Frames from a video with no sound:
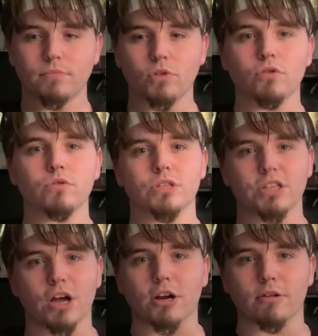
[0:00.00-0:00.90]
who's the
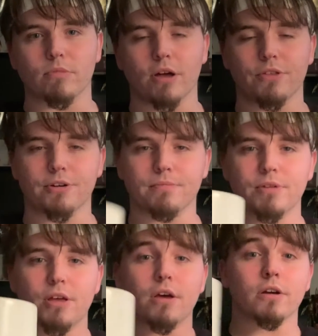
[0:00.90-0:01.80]
younger brother,
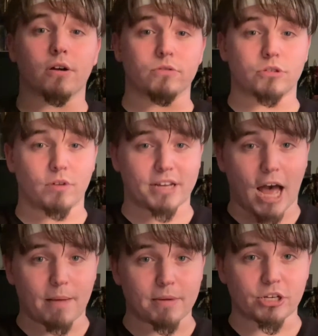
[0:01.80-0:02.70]
goes to a
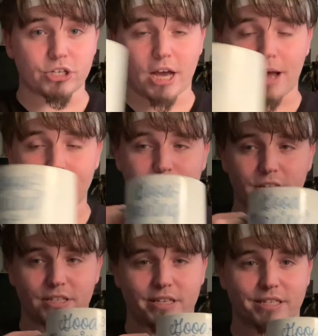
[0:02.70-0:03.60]
comic shop
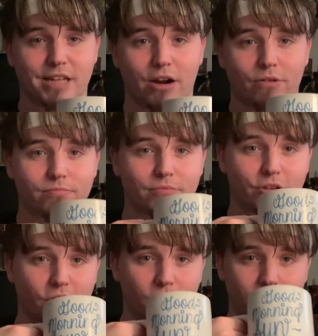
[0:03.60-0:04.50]
because he's not,
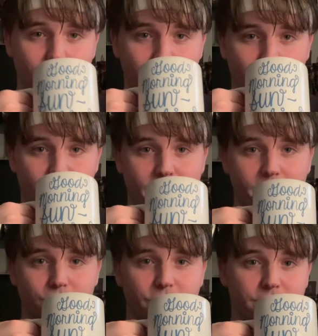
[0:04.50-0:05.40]
running
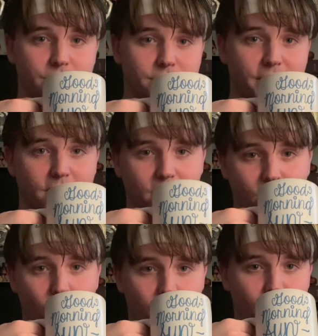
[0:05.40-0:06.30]
around chasing tail like
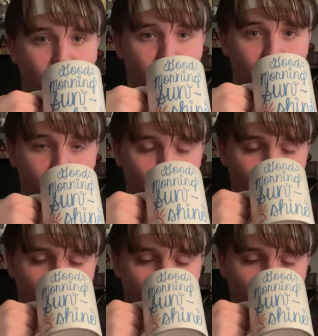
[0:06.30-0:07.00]
horny old Michael.